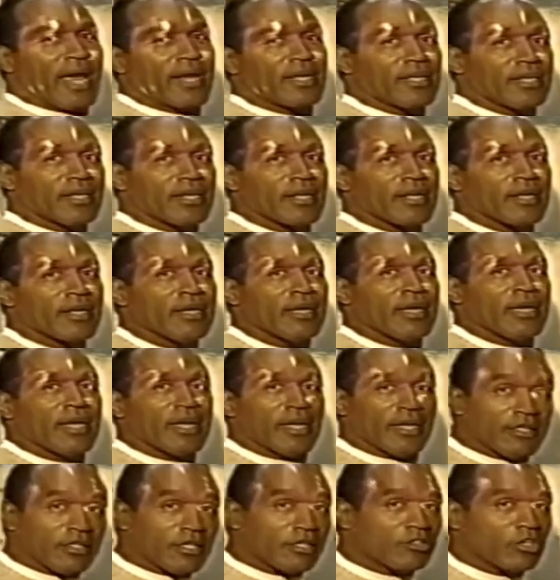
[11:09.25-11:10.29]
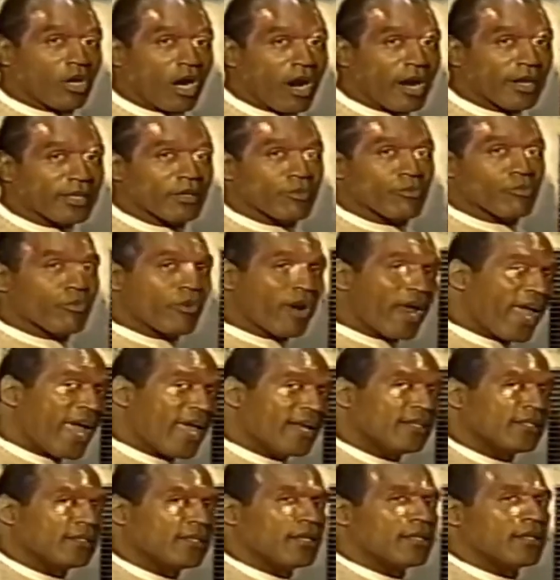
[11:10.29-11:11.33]
back here in the dark and
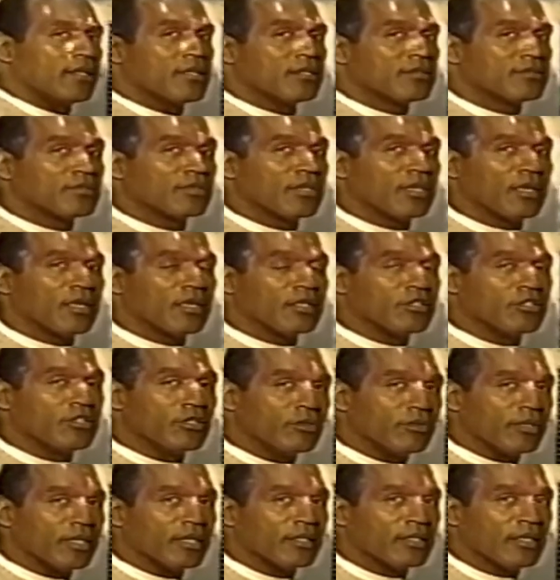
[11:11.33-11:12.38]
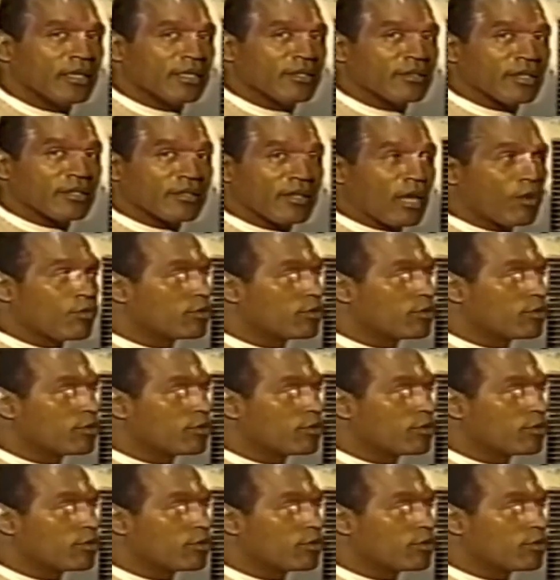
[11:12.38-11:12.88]
ran into this unit, that